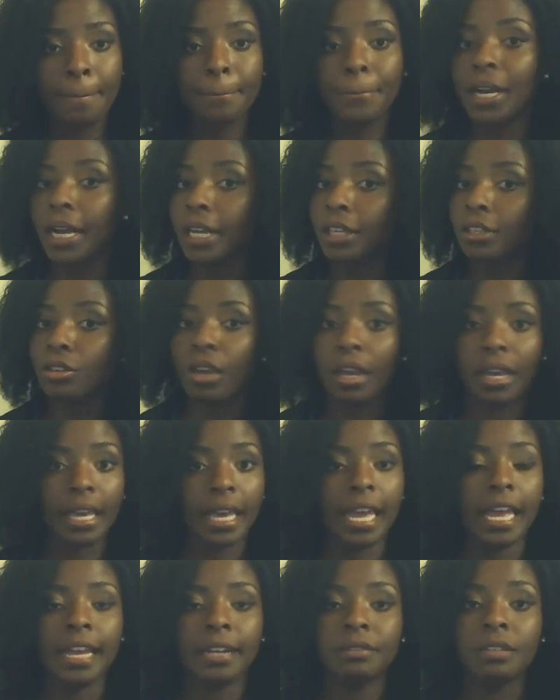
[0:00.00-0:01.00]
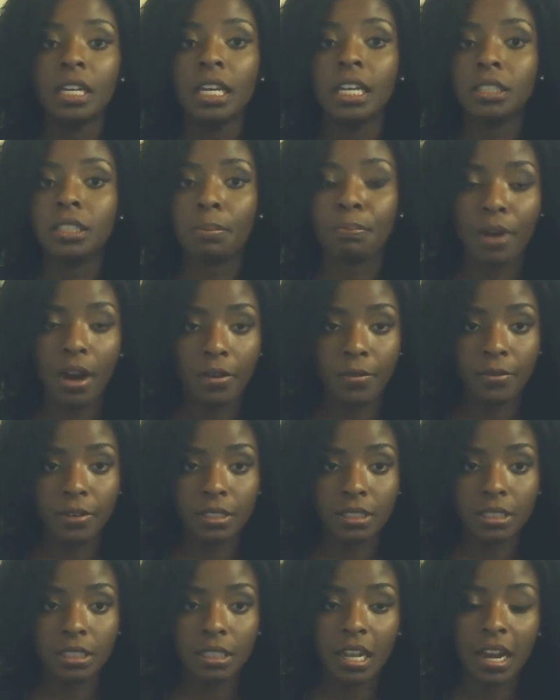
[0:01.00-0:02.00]
But again, it's a
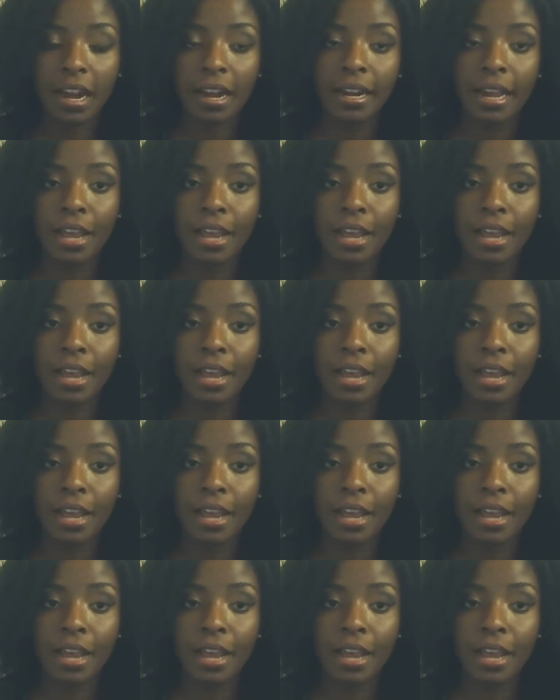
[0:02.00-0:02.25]
preference thing,